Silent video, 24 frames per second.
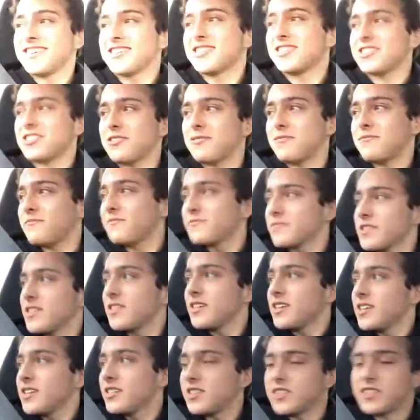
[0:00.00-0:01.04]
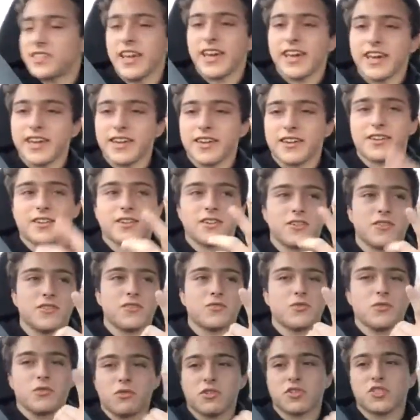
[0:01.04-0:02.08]
So, today,
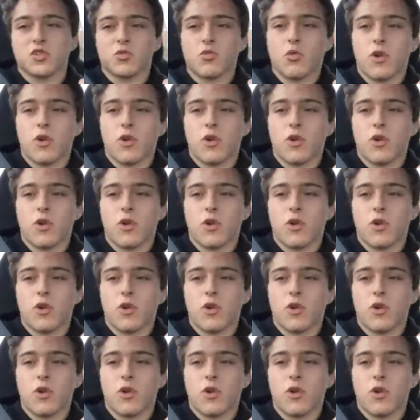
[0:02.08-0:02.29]
we went to